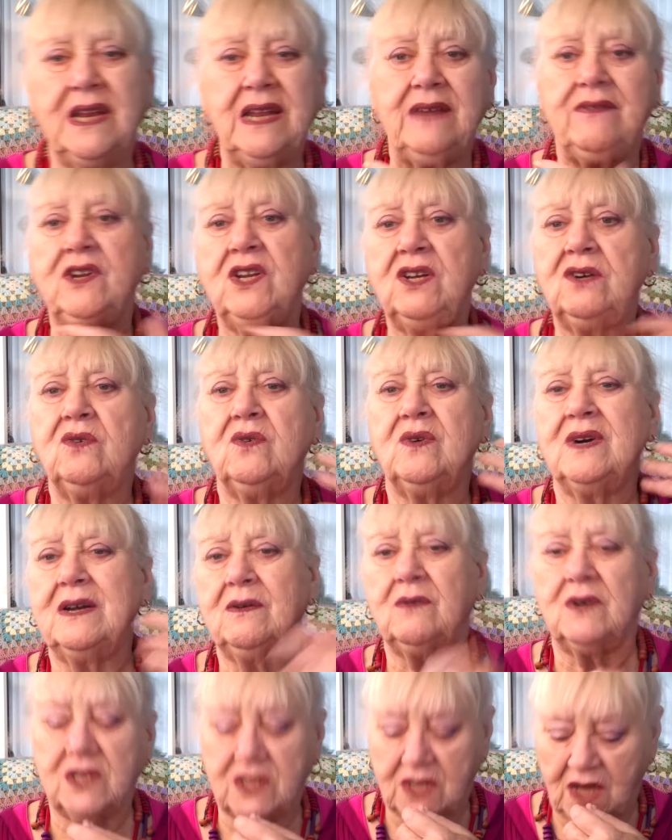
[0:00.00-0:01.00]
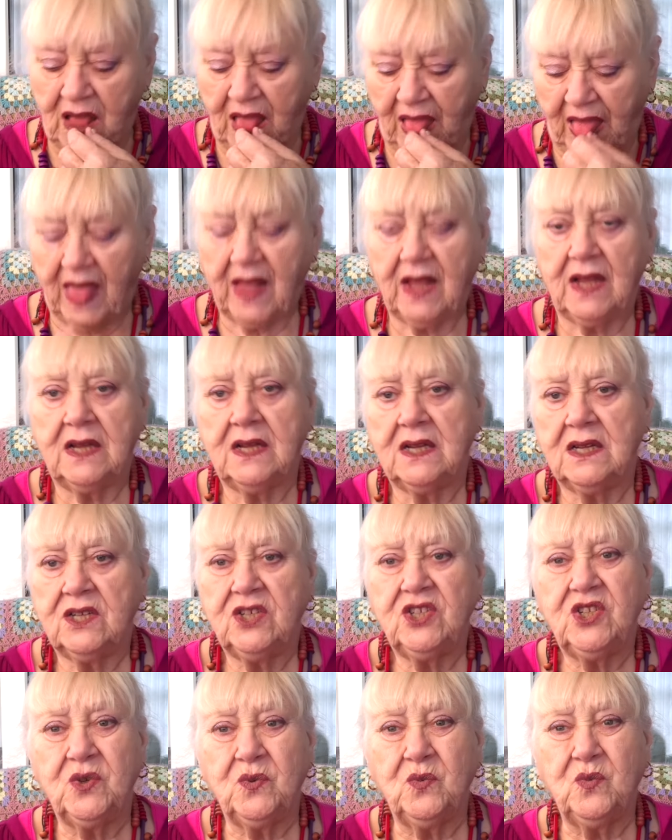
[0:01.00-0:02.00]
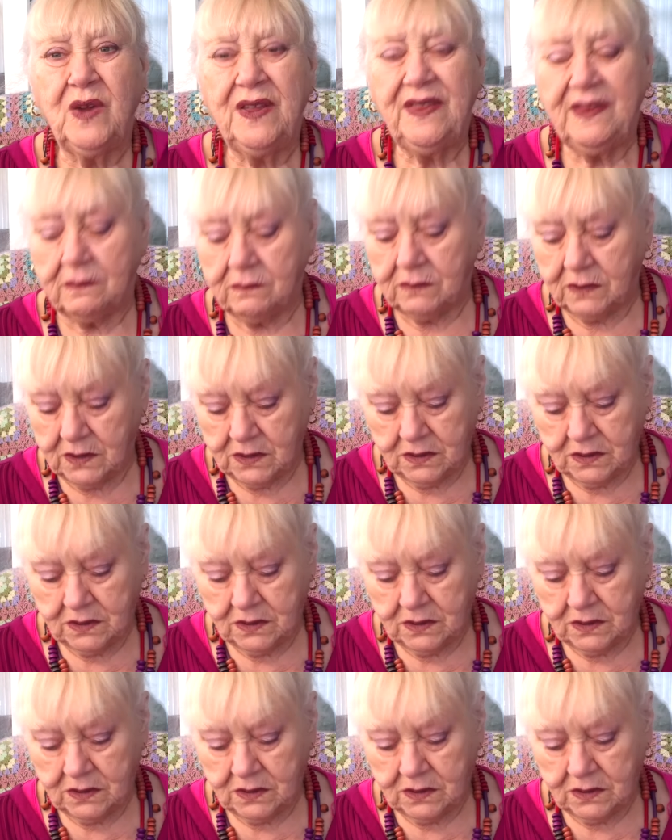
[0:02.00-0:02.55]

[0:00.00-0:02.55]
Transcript: never know quite what to do with them.